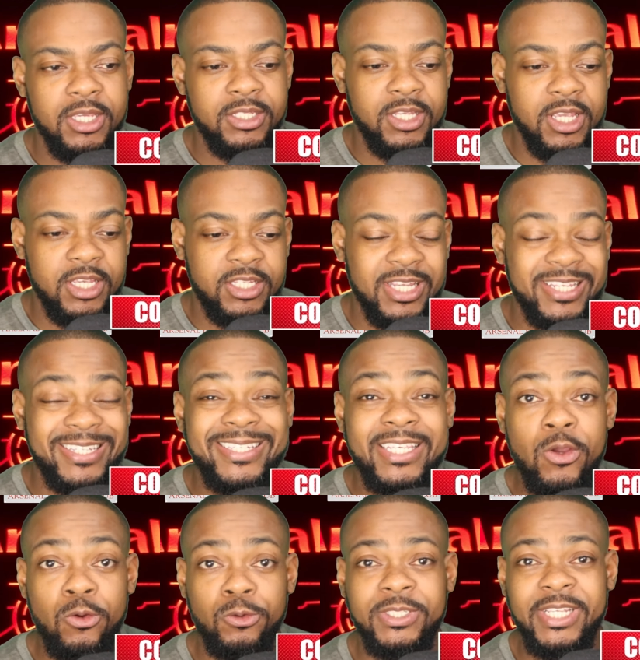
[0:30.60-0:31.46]
It's
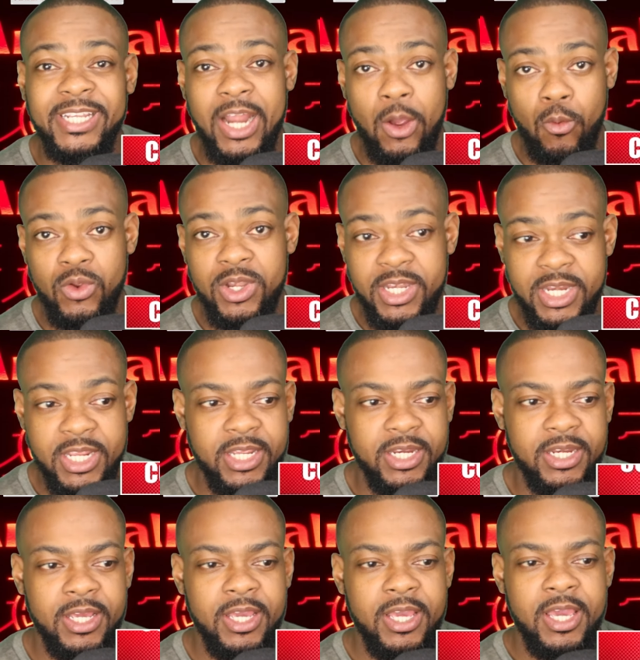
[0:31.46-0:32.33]
a skill set that
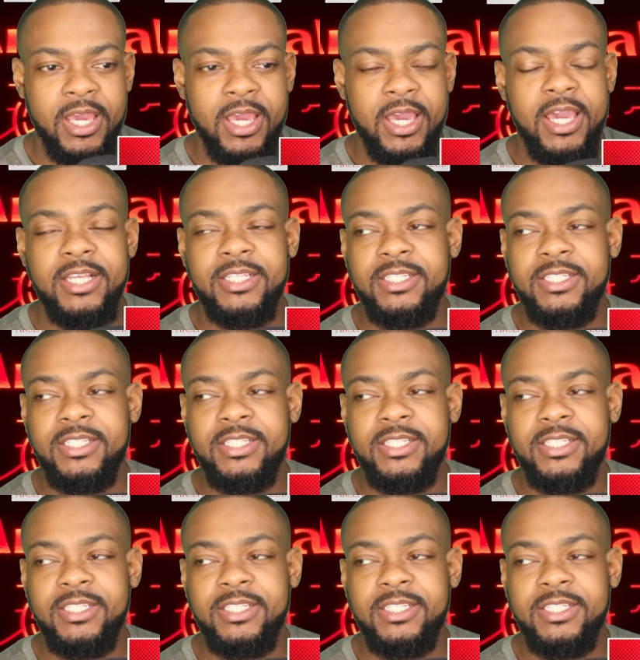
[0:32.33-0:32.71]
we need.